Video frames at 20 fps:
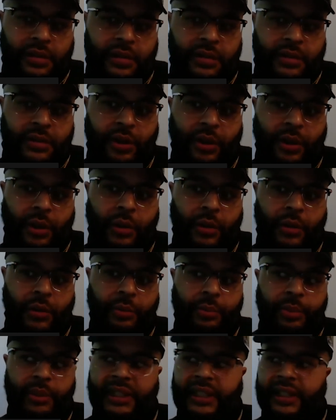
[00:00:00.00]
So
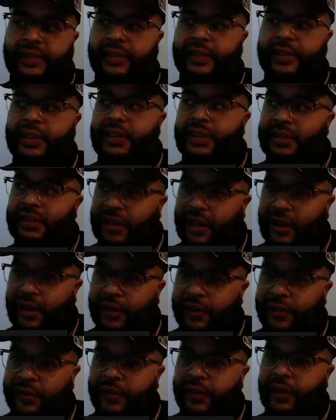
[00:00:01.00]
believe in
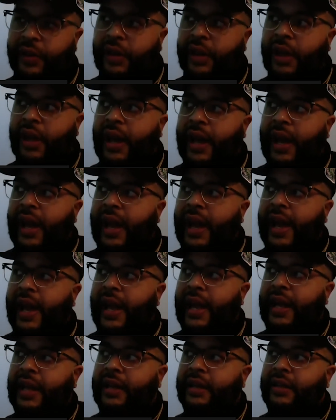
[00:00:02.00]
yourself,
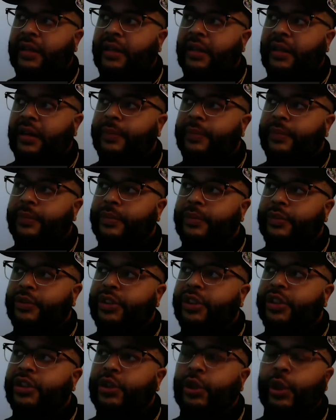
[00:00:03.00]
and
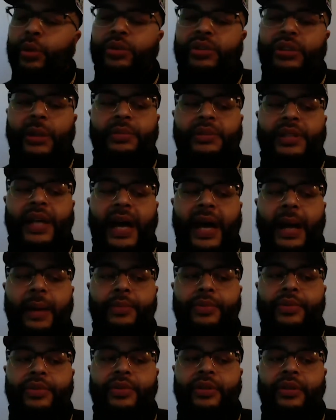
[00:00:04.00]
just know
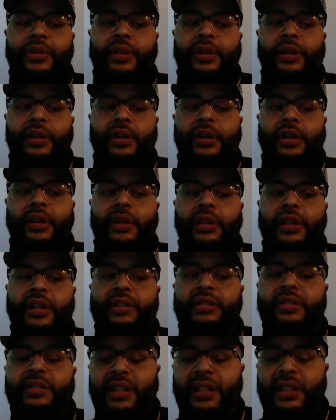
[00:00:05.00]
sometimes
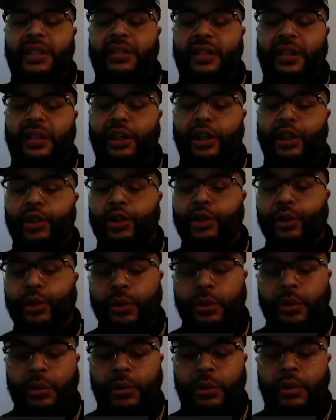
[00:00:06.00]
there's things you're gonna
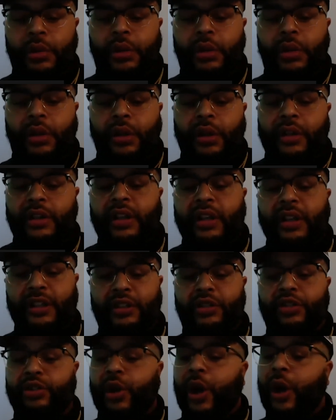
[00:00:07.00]
do. You're gonna
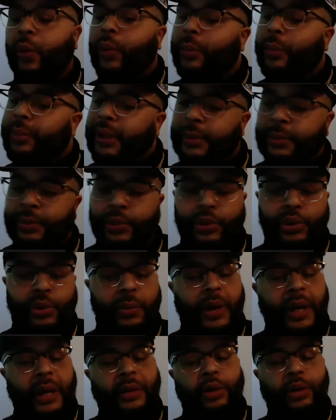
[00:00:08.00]
start with people, you
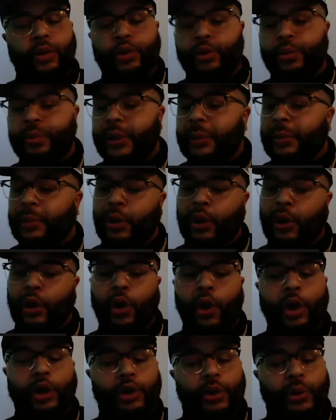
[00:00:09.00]
might lose people
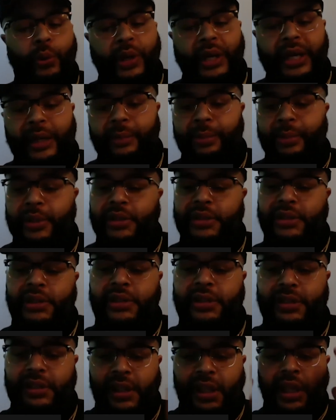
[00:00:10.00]
along the way, but
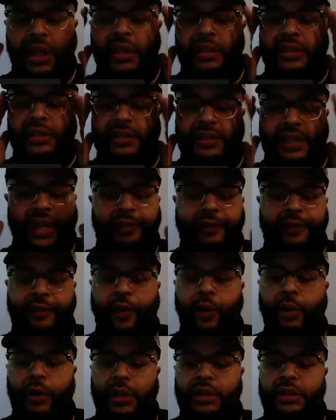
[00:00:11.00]
just stay
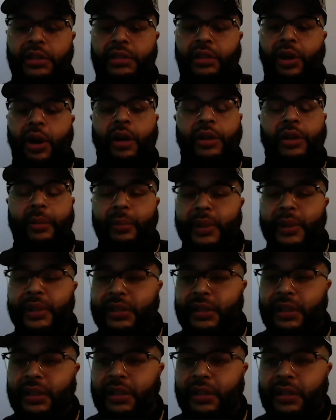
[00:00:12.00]
focused on the
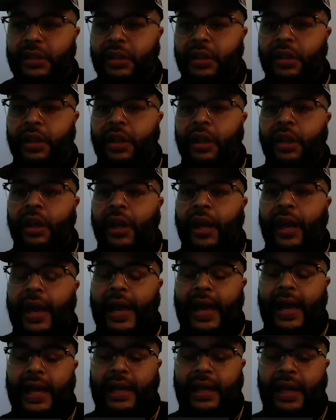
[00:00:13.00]
mission
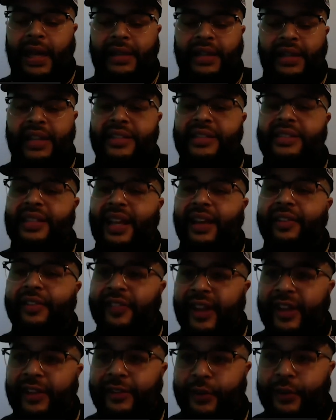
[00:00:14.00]
and stay
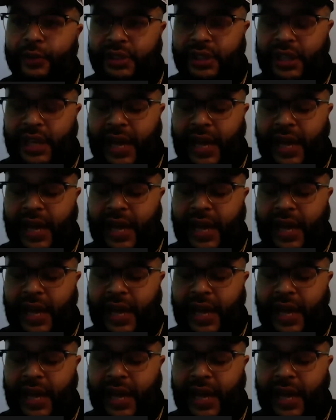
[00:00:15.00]
faithful to